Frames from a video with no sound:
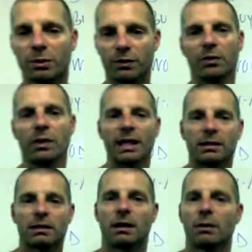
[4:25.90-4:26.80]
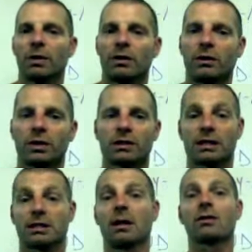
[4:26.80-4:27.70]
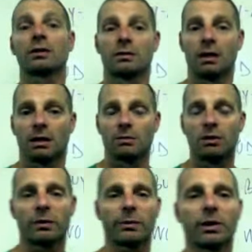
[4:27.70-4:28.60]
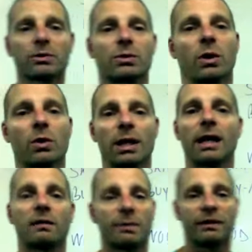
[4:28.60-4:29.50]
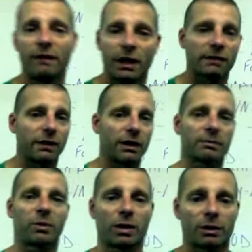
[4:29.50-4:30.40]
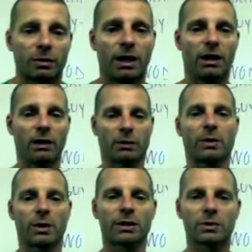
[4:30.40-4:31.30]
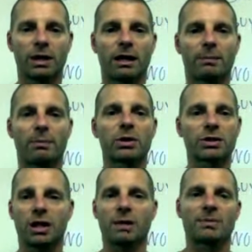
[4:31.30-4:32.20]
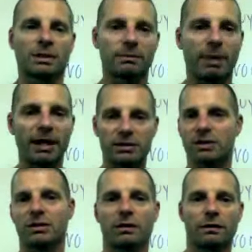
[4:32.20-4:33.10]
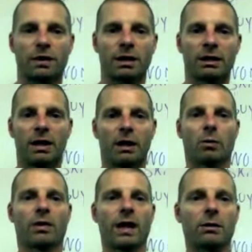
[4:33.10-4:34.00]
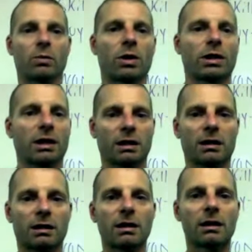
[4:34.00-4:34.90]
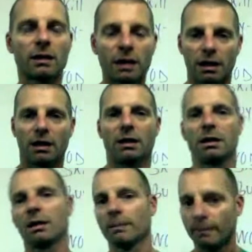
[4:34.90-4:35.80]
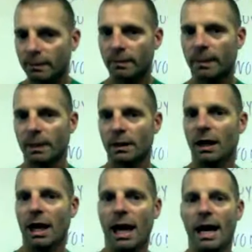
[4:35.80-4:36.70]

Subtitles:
The coaches will review that with you, because that's another movement we don't do a whole lot of, but very, very important. We don't want to do a lot of push-ups and benches to the front without working the